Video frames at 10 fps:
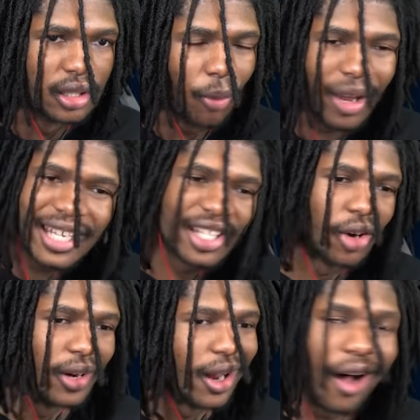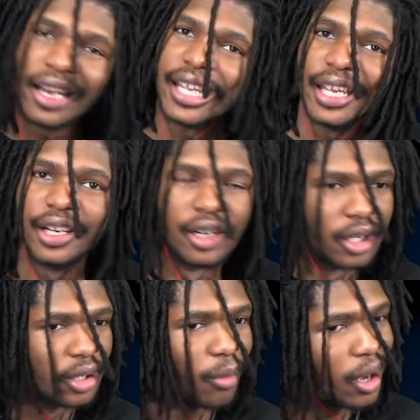What is going on here?
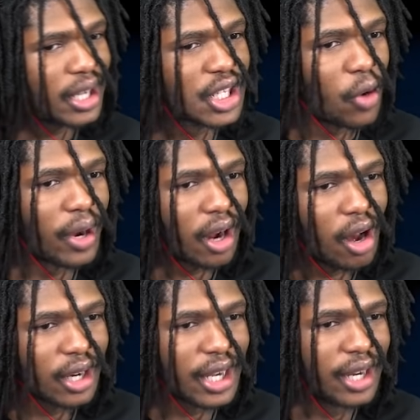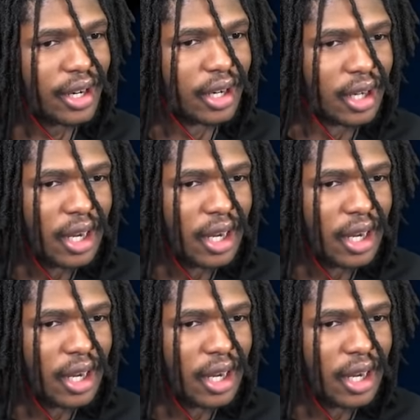What is going on here?